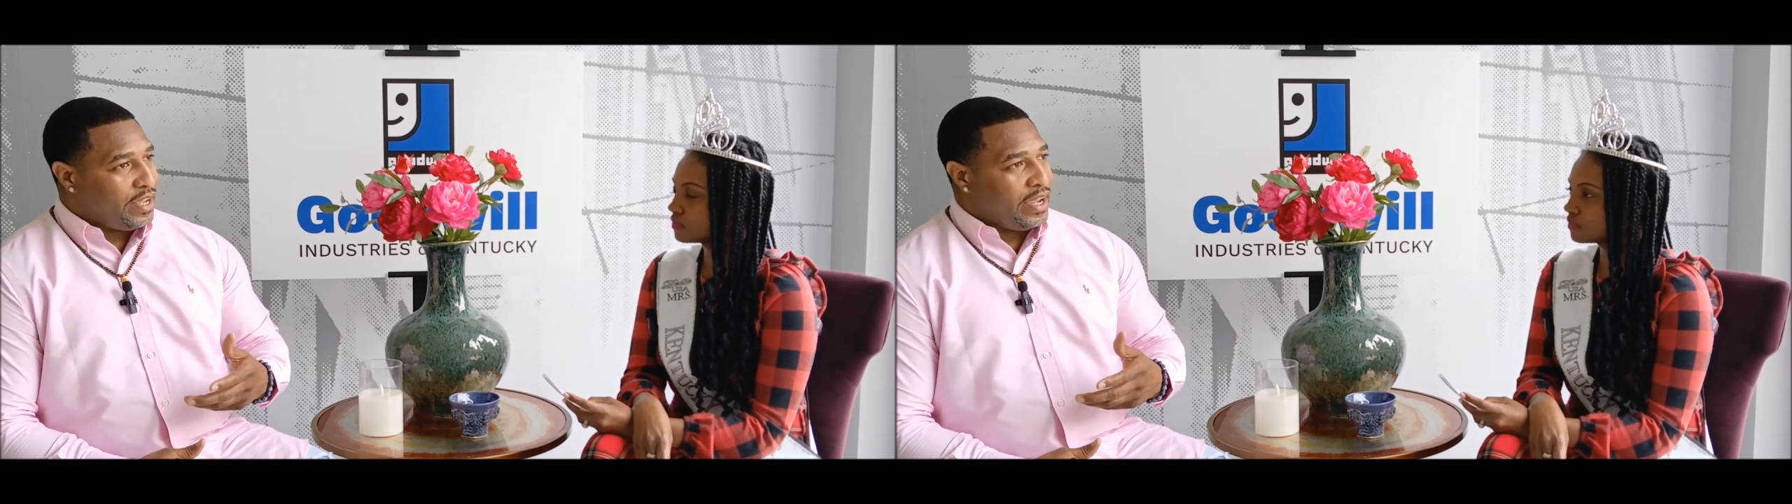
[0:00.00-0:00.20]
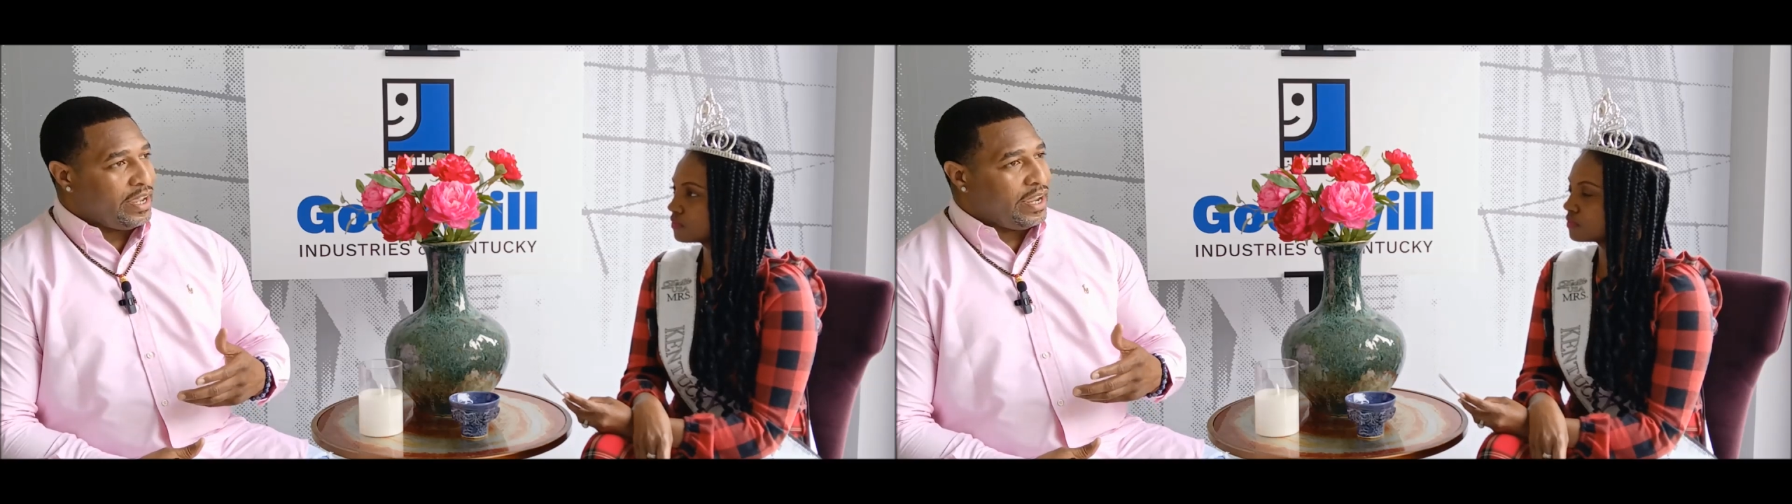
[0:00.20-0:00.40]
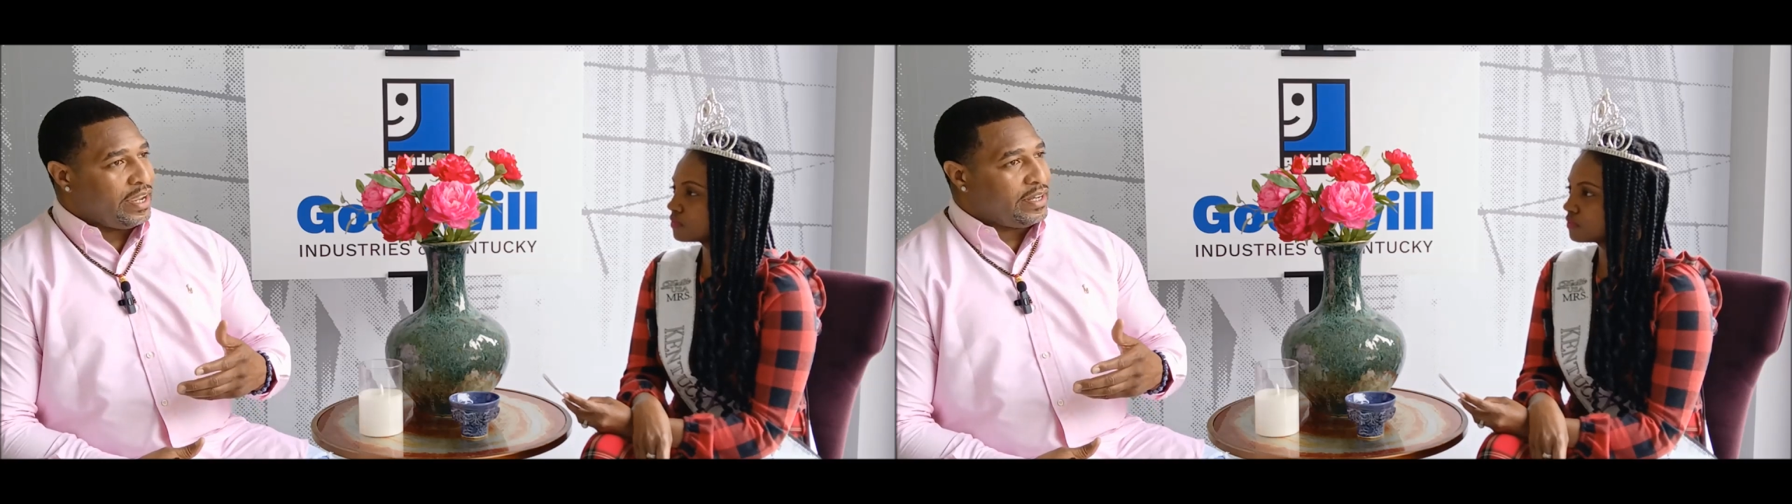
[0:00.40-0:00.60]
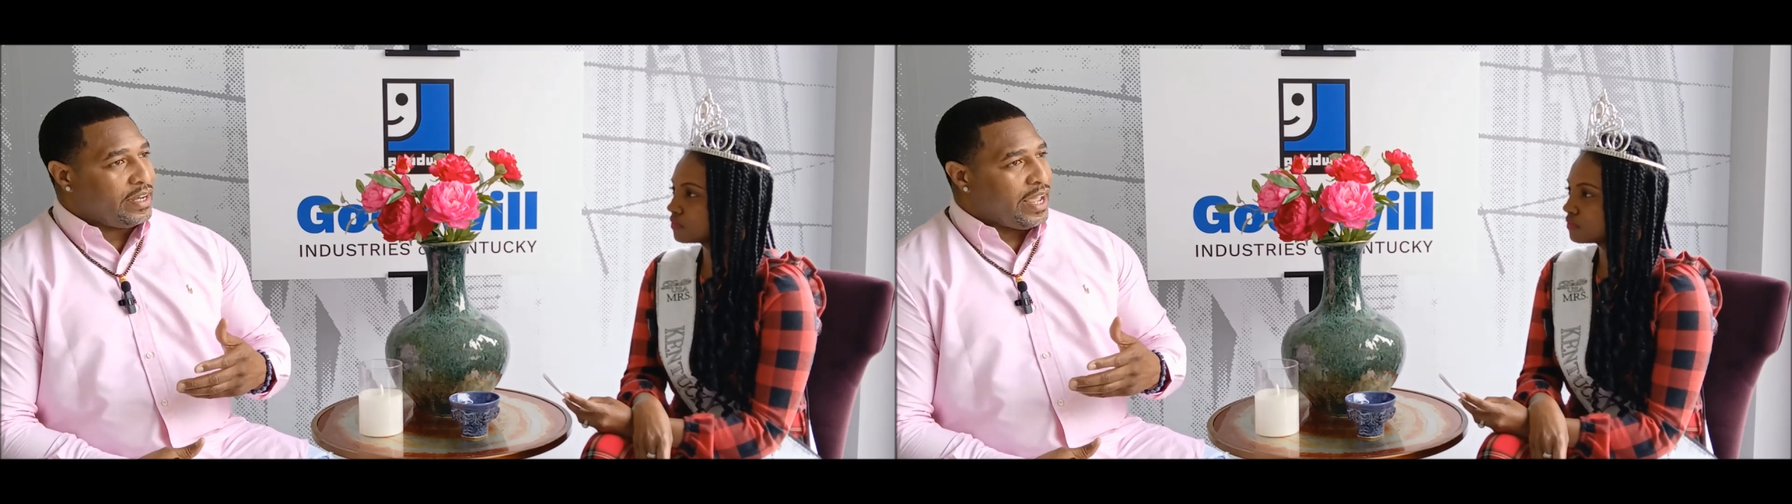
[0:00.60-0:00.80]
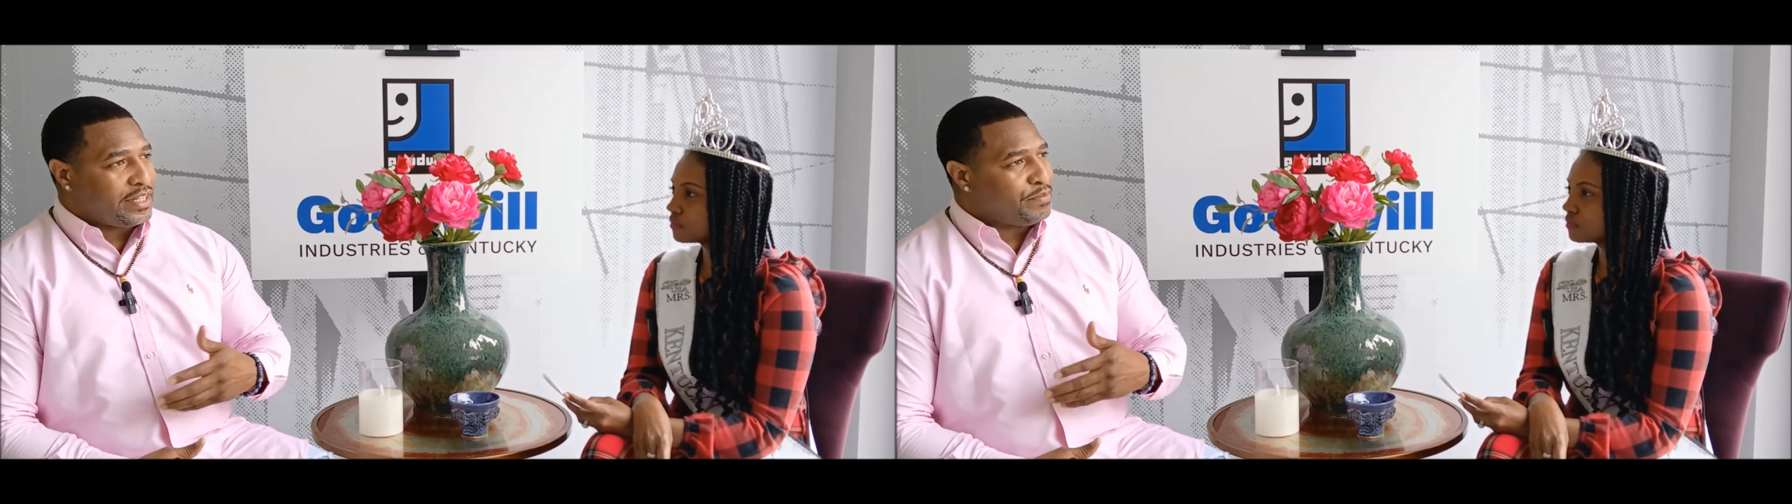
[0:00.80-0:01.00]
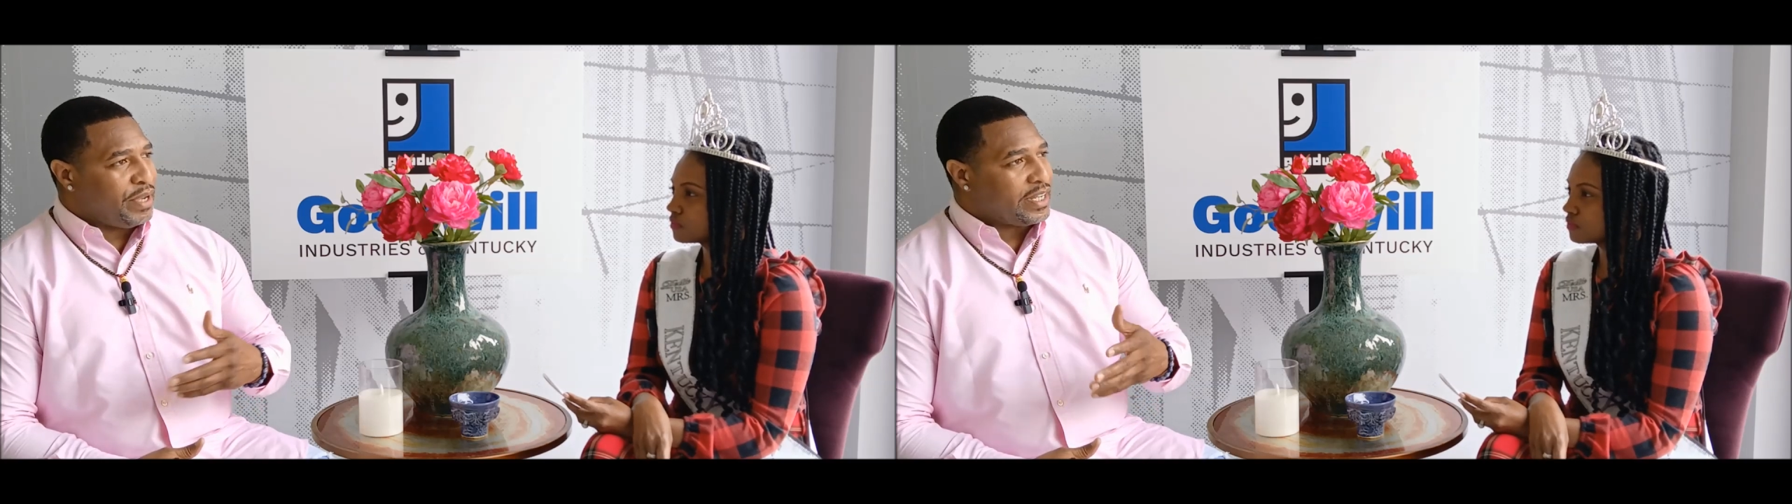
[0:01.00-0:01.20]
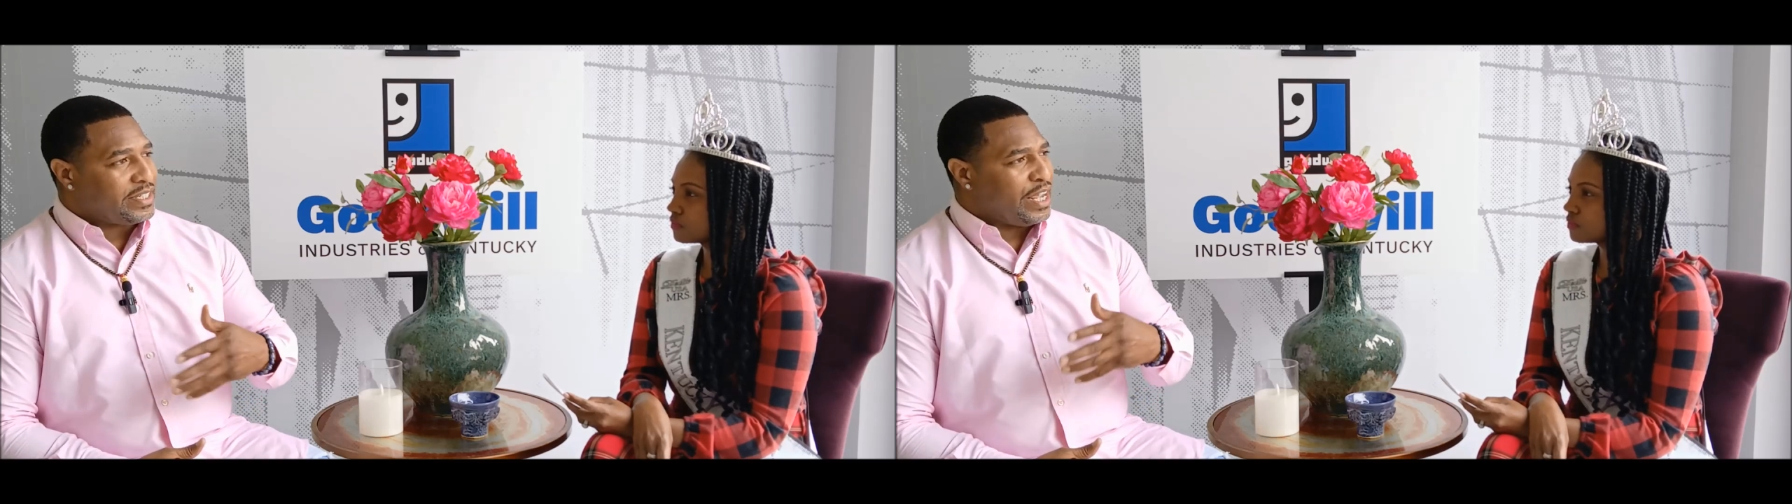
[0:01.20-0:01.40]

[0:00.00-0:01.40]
And not to make